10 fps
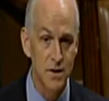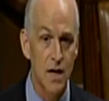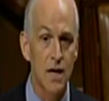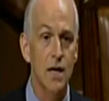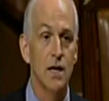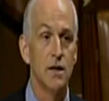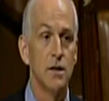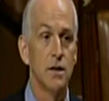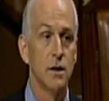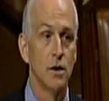set
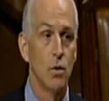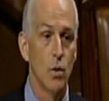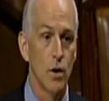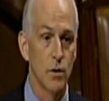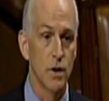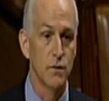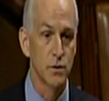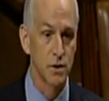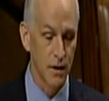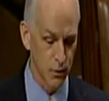in, we are in
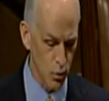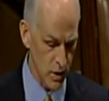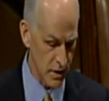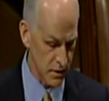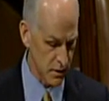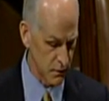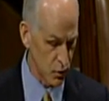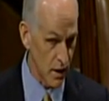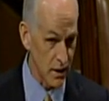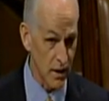for several weeks of
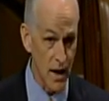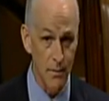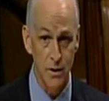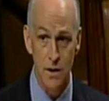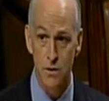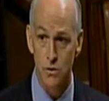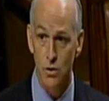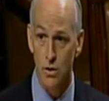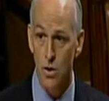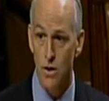great calamity that's
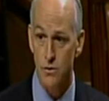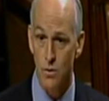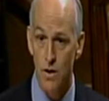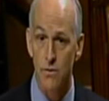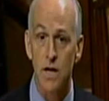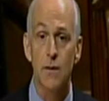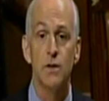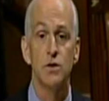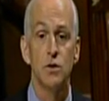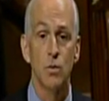going to cause greater
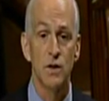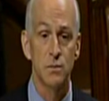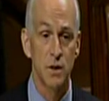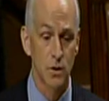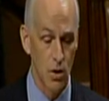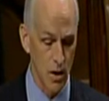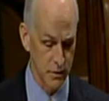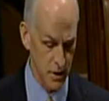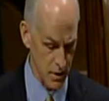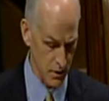damage than what has been
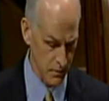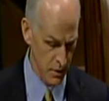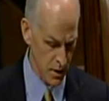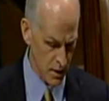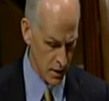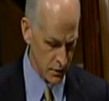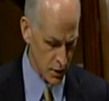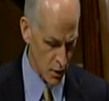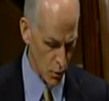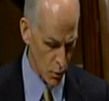caused here.
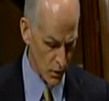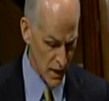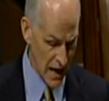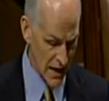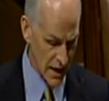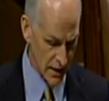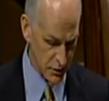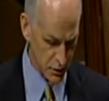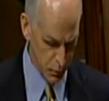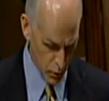So with that, I
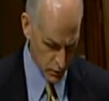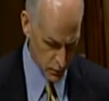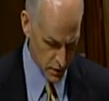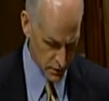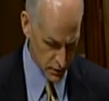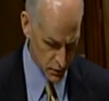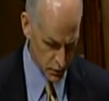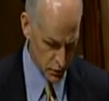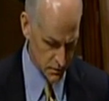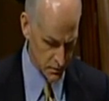support the
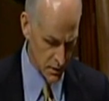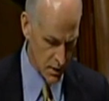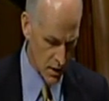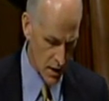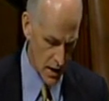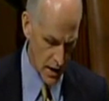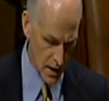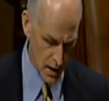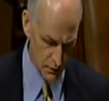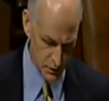resolution. I
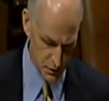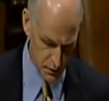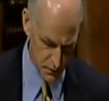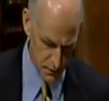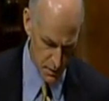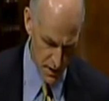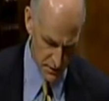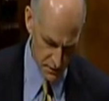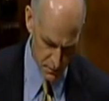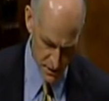reserve the
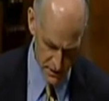balance of my